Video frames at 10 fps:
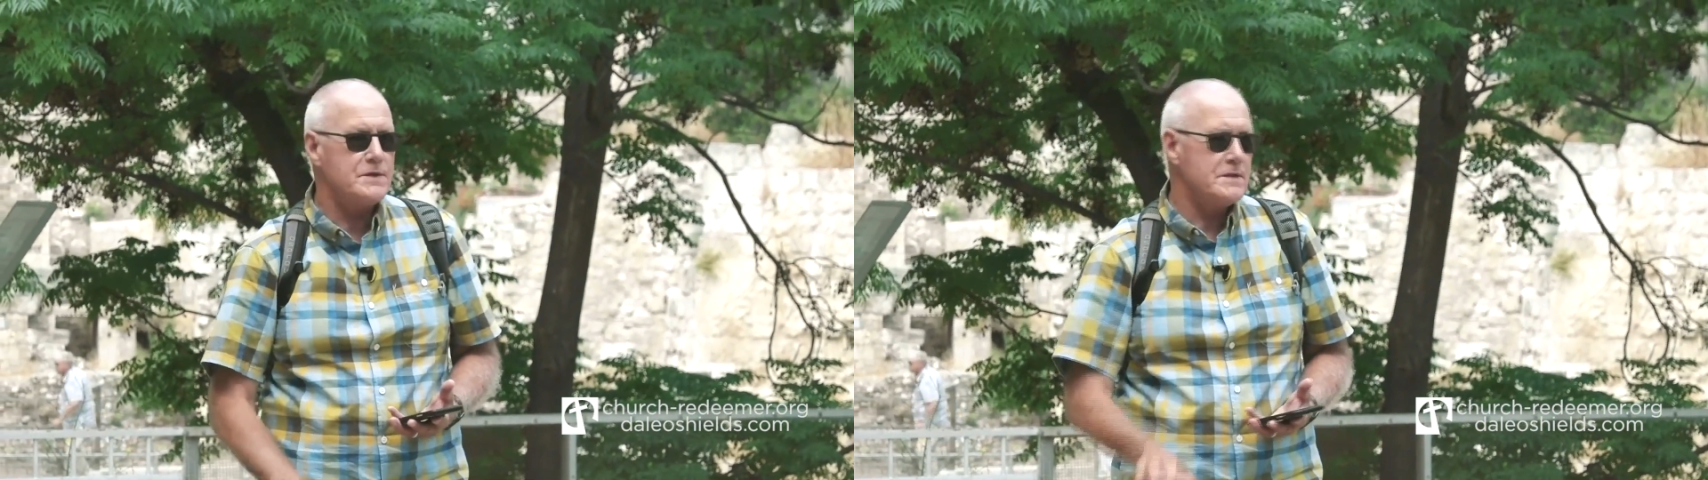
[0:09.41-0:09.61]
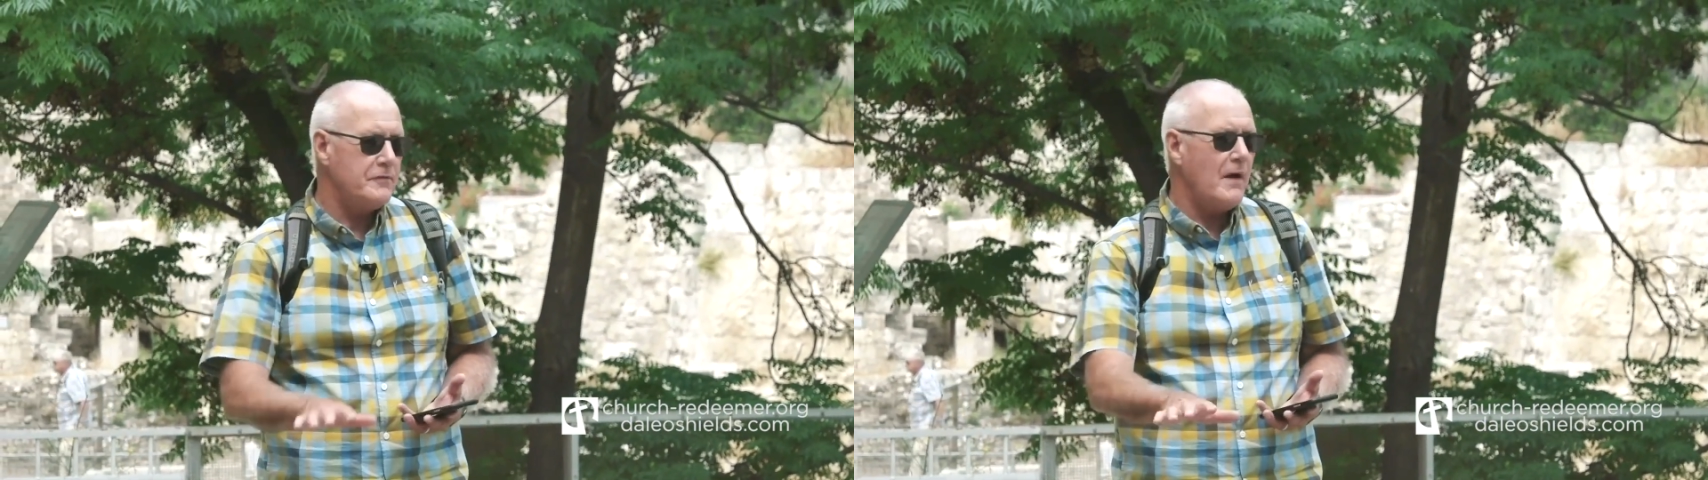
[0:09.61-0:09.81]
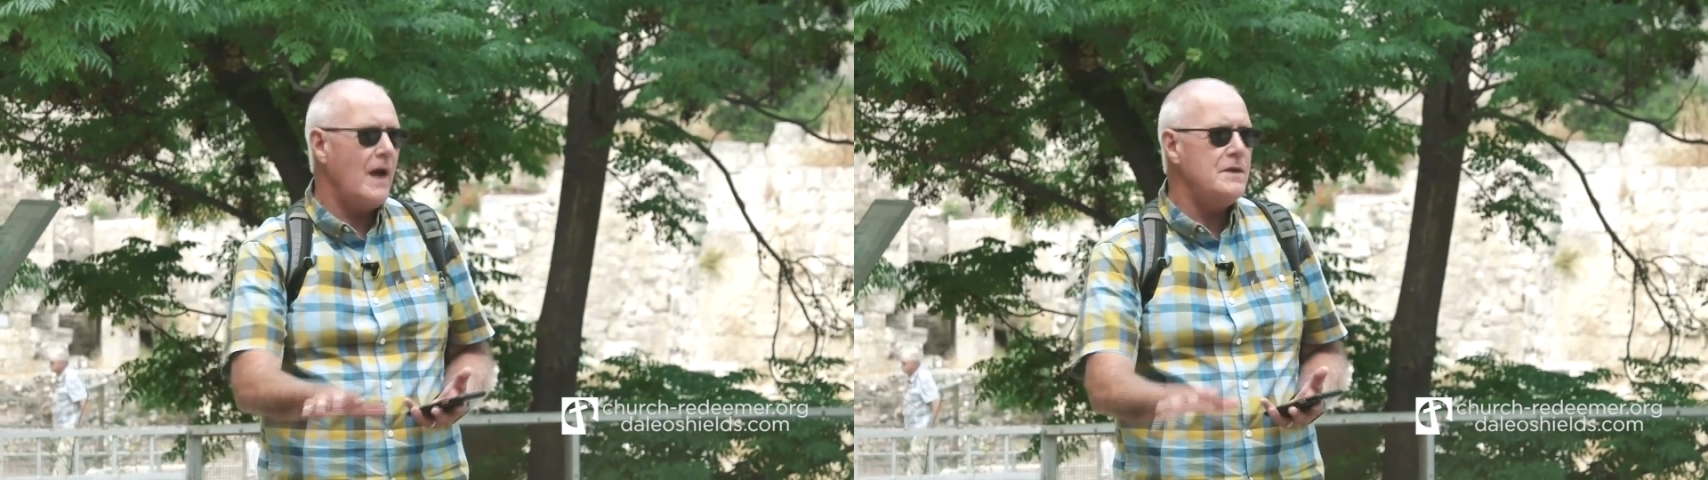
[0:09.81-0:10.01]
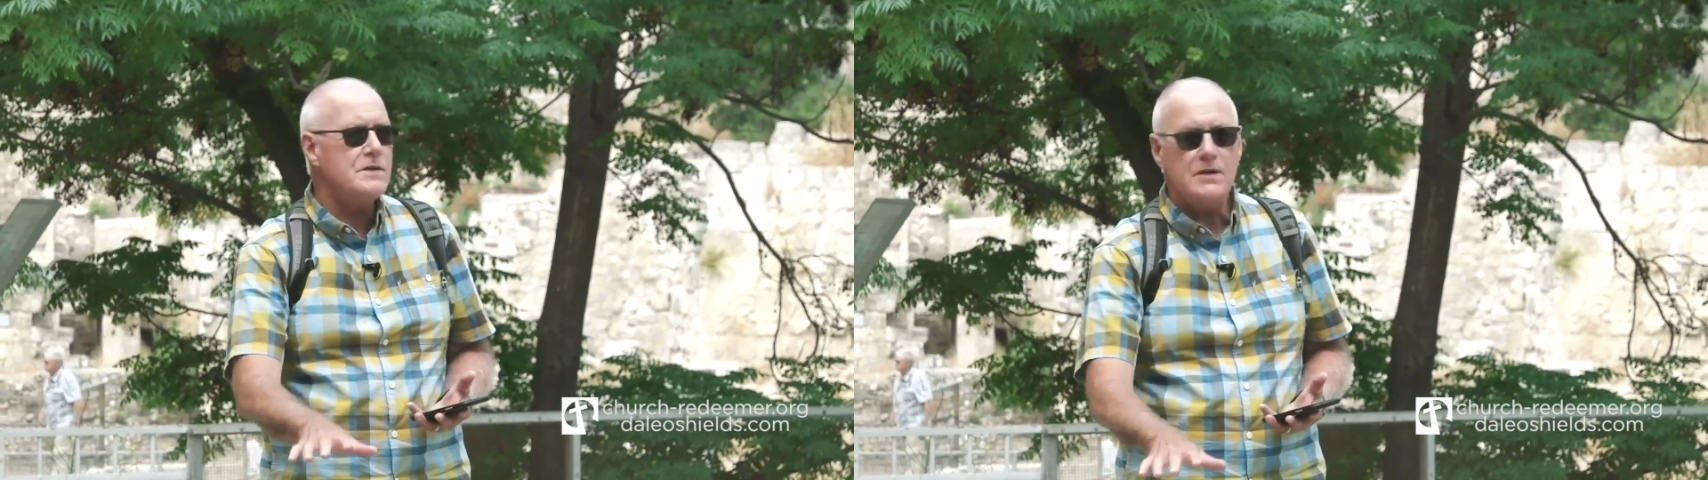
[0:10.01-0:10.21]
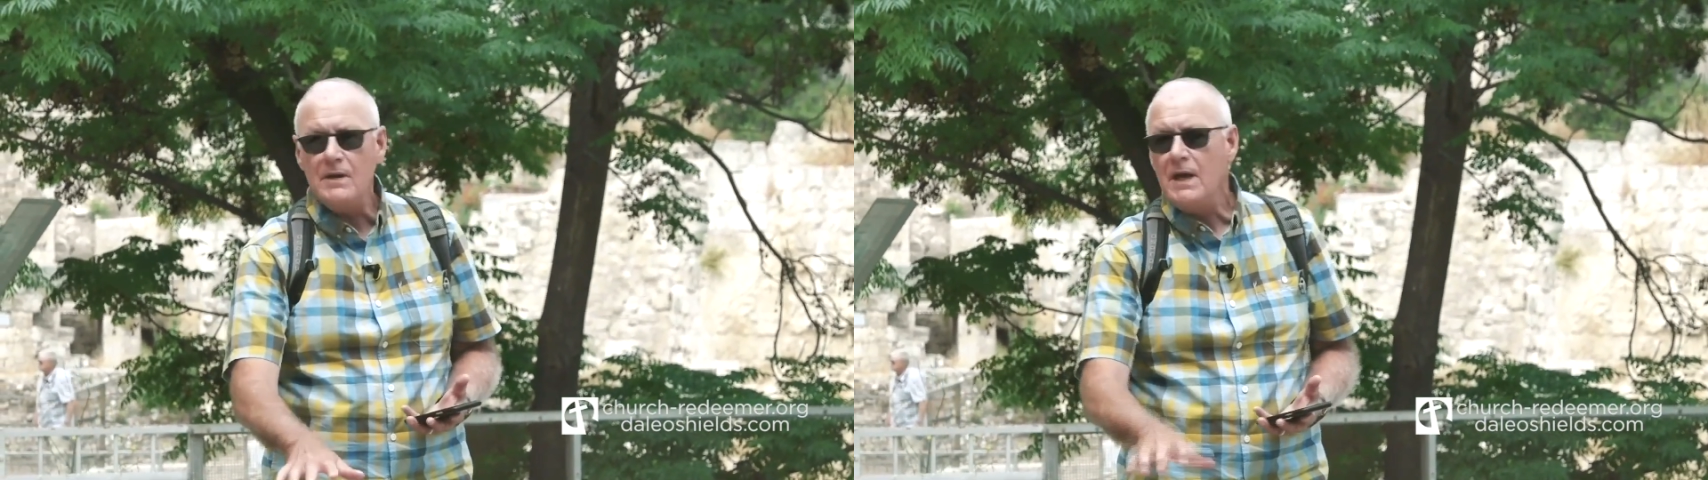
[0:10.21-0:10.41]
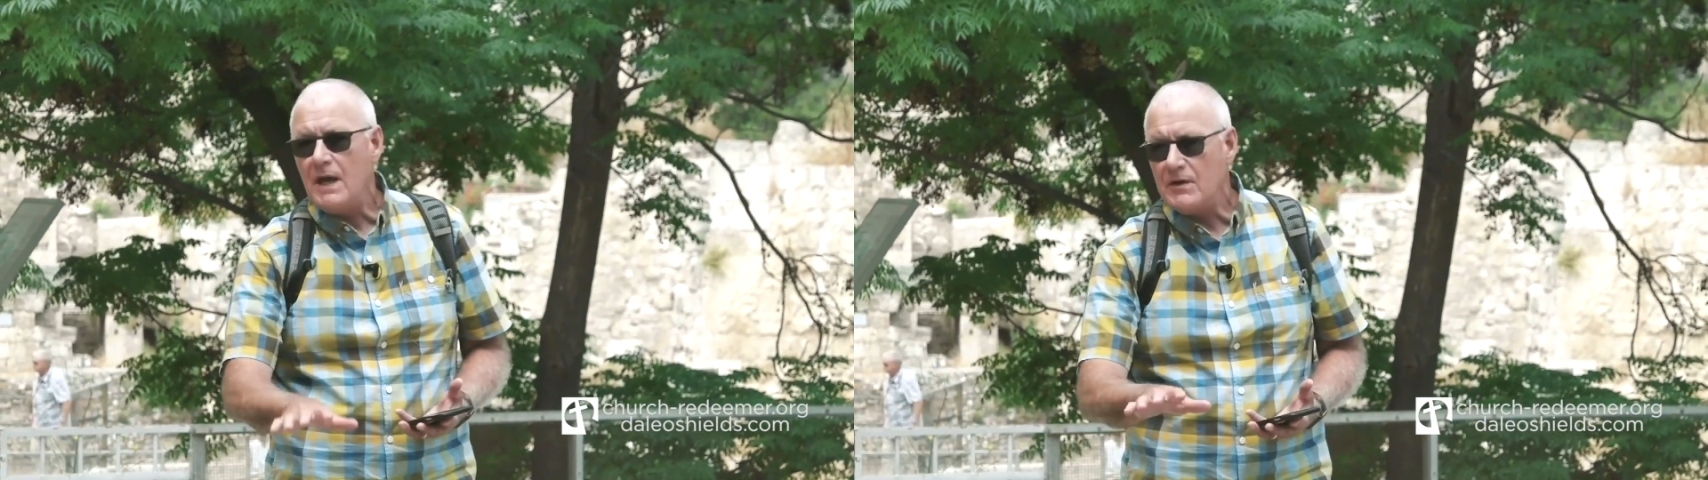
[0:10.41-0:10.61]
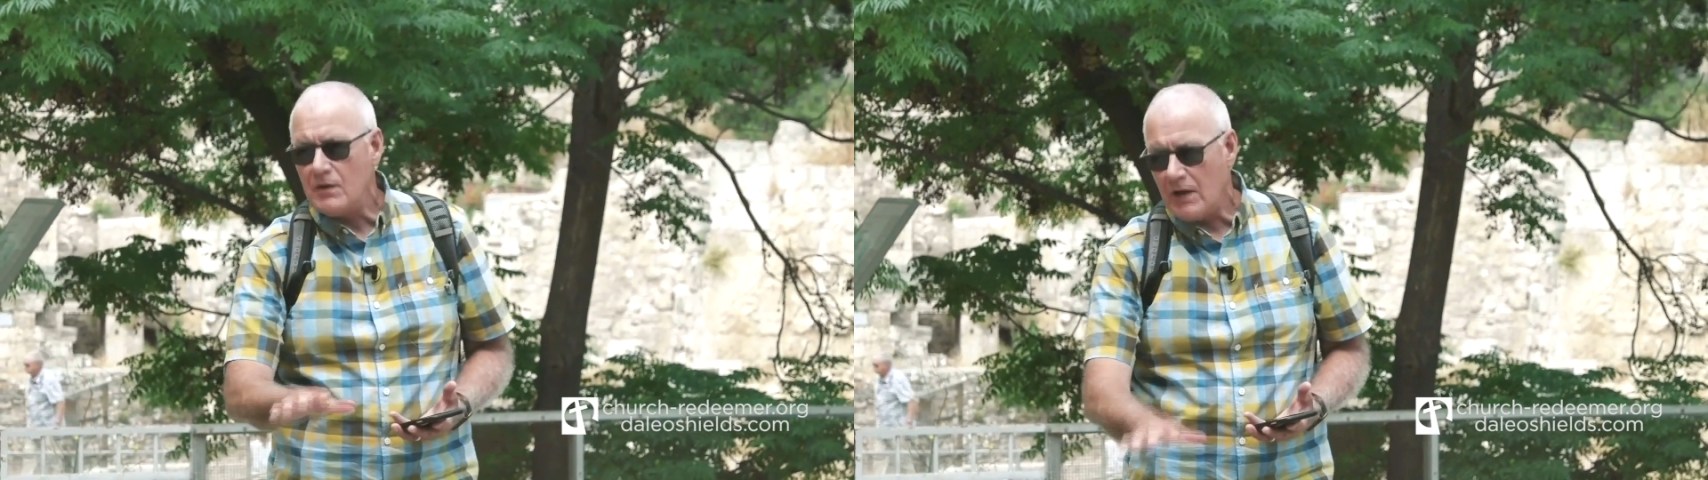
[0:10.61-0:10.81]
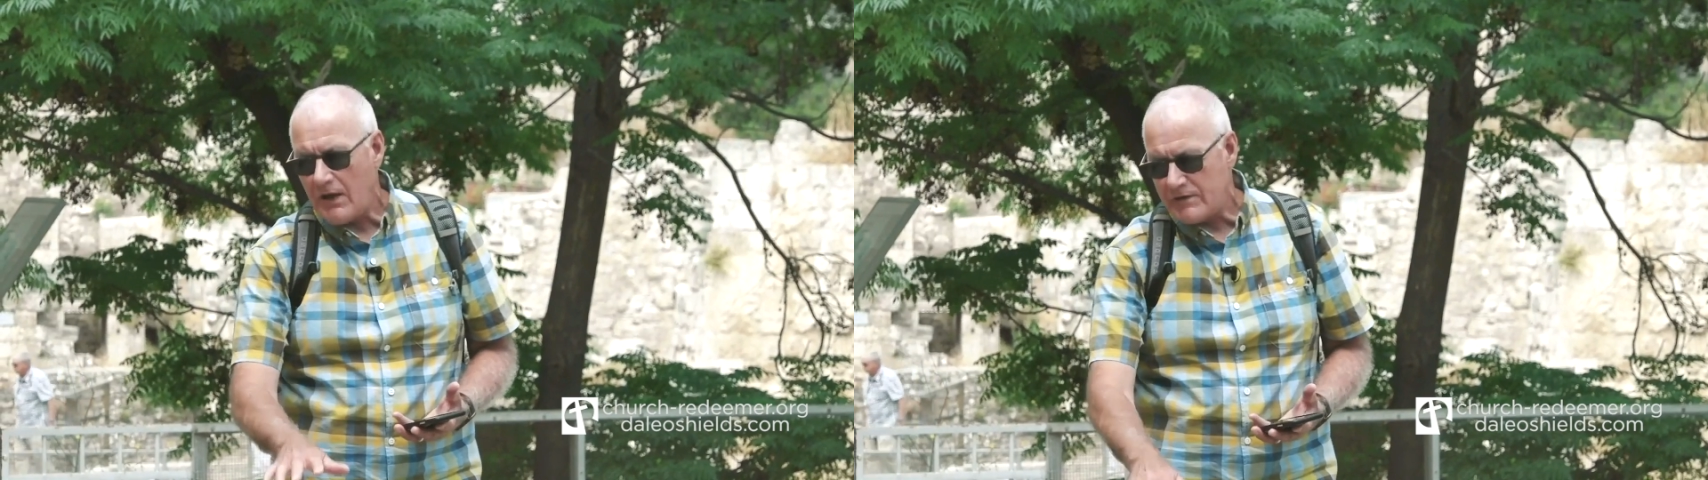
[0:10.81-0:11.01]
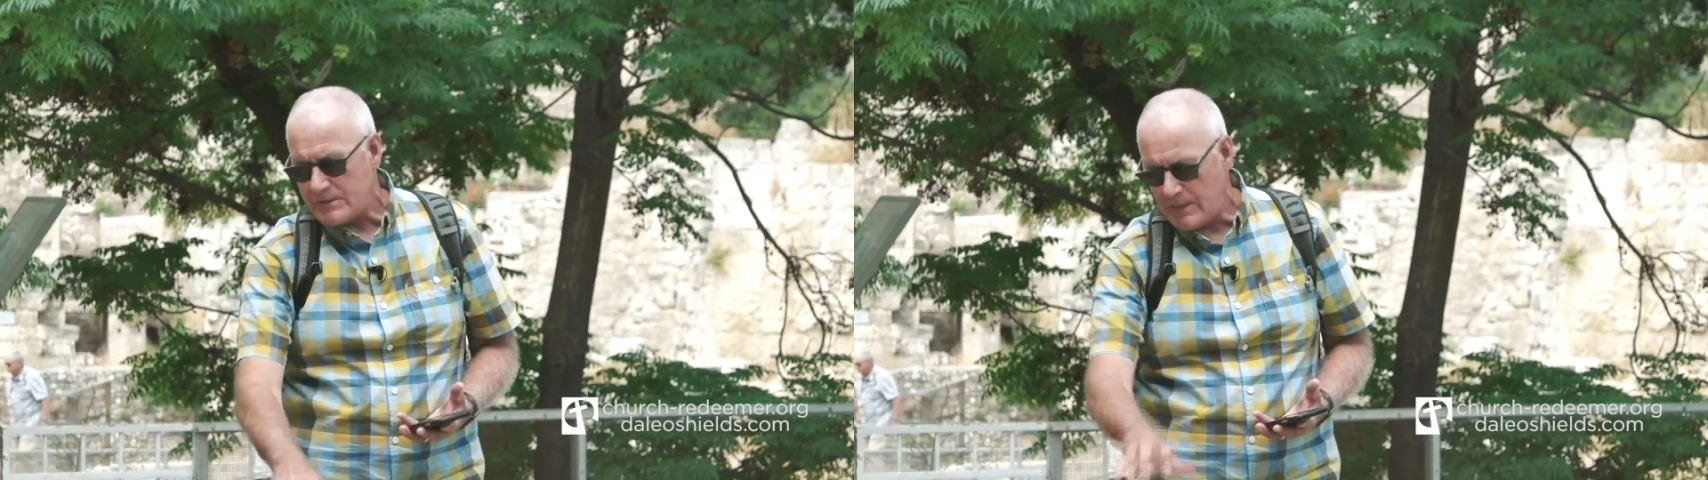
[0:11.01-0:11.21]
what's defined you in your life.